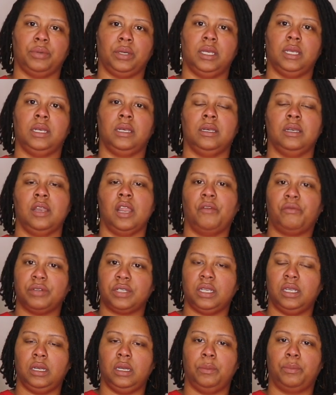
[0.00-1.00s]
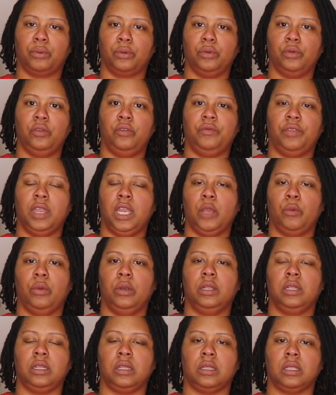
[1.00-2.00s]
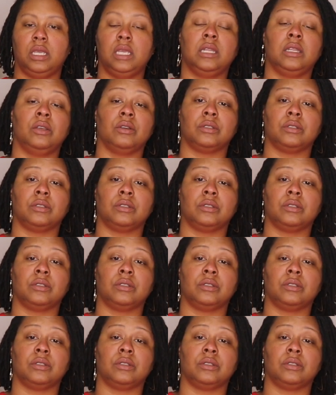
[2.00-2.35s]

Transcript: but Nefertiti proved that it